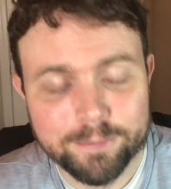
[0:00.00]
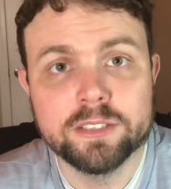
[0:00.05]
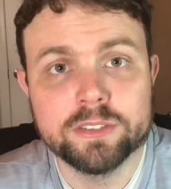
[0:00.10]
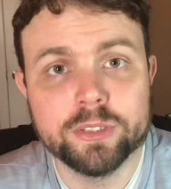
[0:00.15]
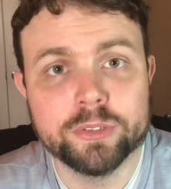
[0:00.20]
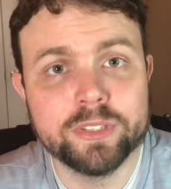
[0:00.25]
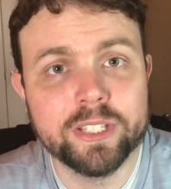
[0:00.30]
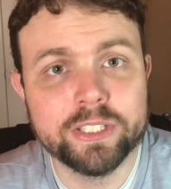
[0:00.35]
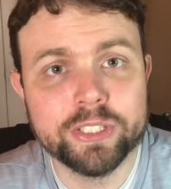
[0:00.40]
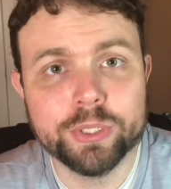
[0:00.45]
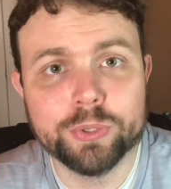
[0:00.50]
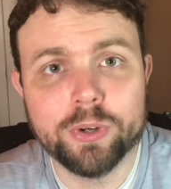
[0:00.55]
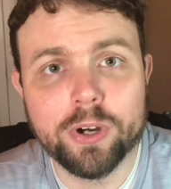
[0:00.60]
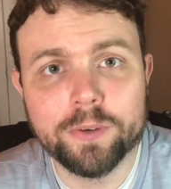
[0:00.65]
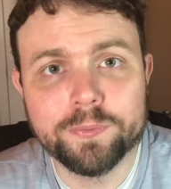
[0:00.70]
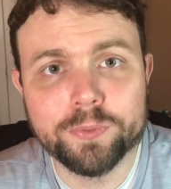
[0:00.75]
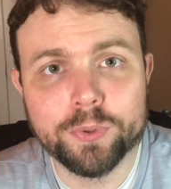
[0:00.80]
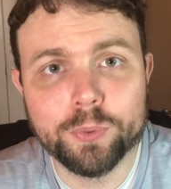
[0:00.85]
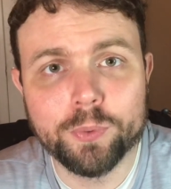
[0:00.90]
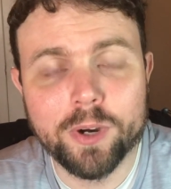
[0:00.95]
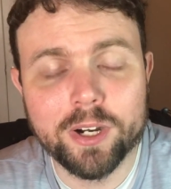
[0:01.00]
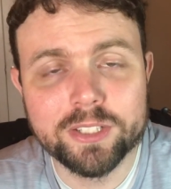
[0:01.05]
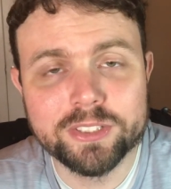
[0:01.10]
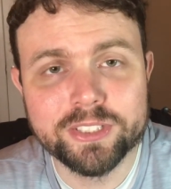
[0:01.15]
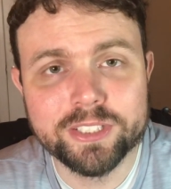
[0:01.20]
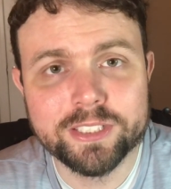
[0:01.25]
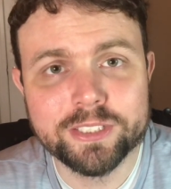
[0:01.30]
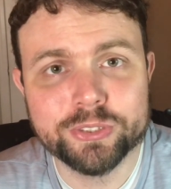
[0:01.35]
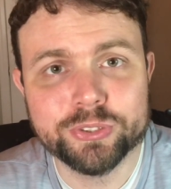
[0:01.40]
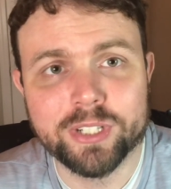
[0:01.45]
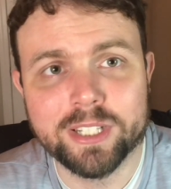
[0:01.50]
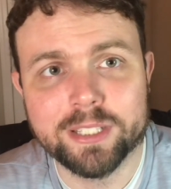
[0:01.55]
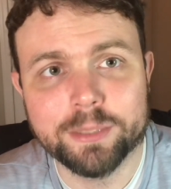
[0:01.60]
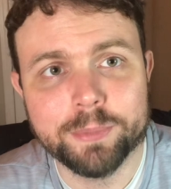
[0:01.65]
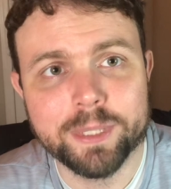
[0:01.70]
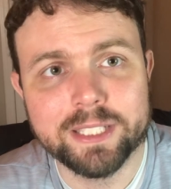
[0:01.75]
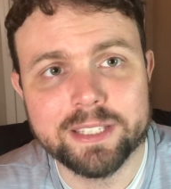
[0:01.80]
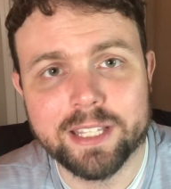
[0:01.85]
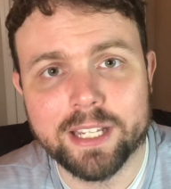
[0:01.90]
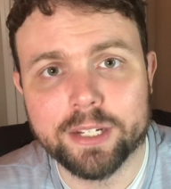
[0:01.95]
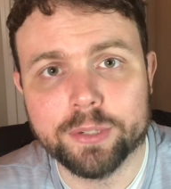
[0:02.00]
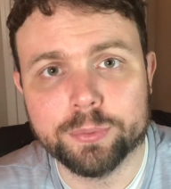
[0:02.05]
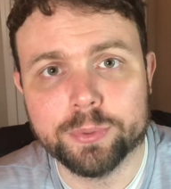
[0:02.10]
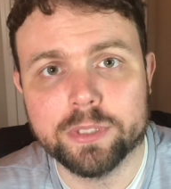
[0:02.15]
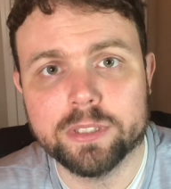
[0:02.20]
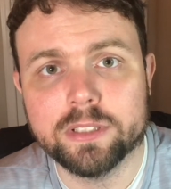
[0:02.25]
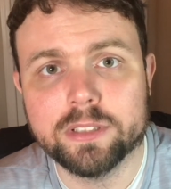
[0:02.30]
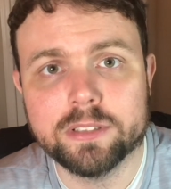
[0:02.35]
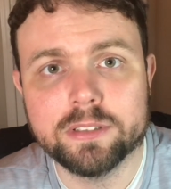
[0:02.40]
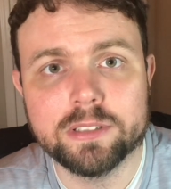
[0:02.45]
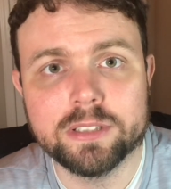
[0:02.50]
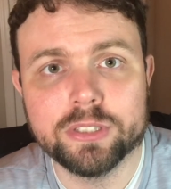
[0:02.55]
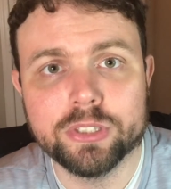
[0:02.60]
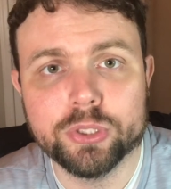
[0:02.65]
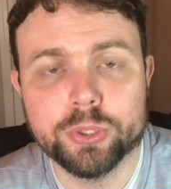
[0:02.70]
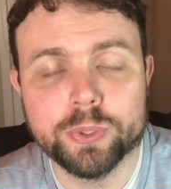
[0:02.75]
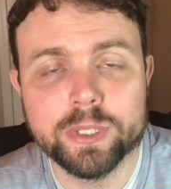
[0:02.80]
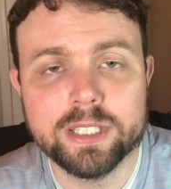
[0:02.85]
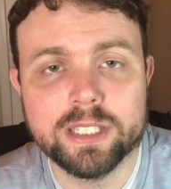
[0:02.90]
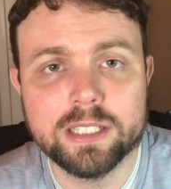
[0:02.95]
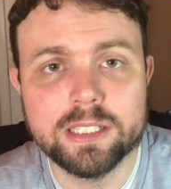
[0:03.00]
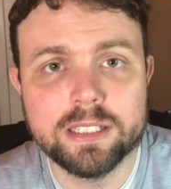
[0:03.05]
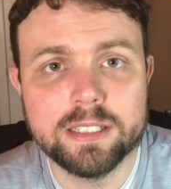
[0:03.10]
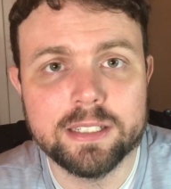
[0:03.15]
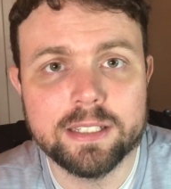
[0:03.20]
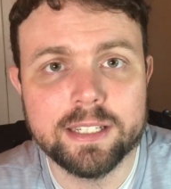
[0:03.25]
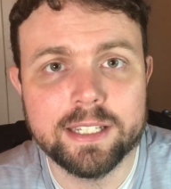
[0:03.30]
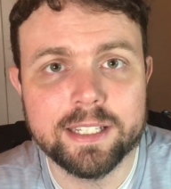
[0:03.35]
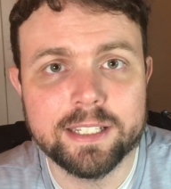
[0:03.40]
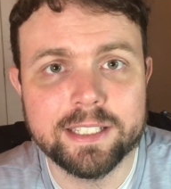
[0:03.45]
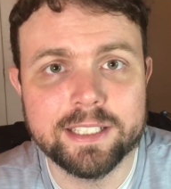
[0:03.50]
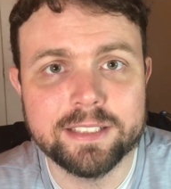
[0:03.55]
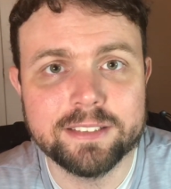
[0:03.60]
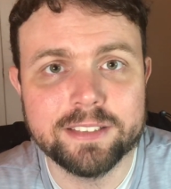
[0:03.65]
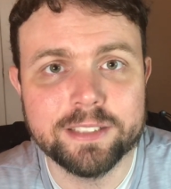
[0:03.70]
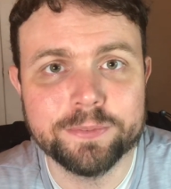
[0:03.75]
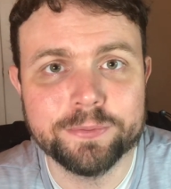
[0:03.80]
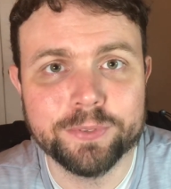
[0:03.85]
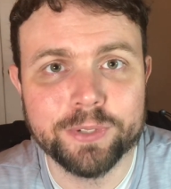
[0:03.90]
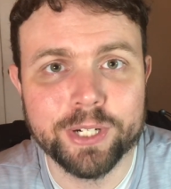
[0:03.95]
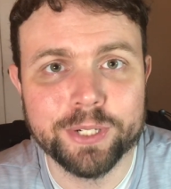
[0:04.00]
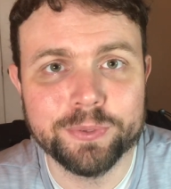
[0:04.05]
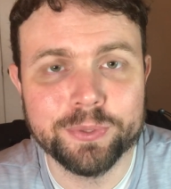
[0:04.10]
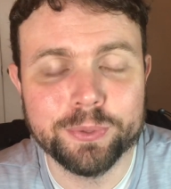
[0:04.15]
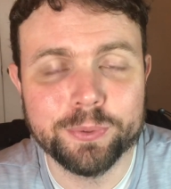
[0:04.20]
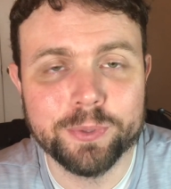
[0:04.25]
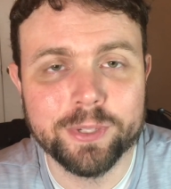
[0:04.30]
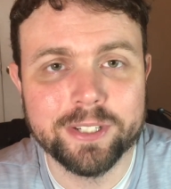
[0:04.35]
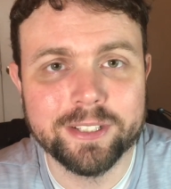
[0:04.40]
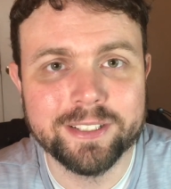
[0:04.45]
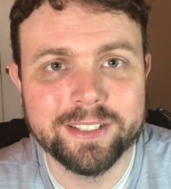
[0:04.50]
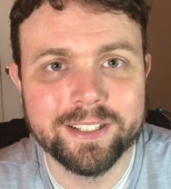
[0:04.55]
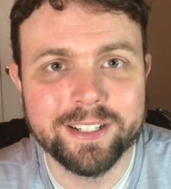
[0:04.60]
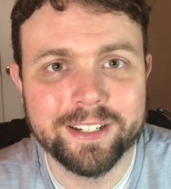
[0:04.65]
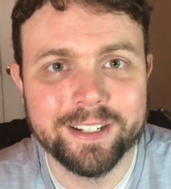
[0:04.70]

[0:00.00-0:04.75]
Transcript: So thank you all for watching. Try to make that really quick and easy for everyone.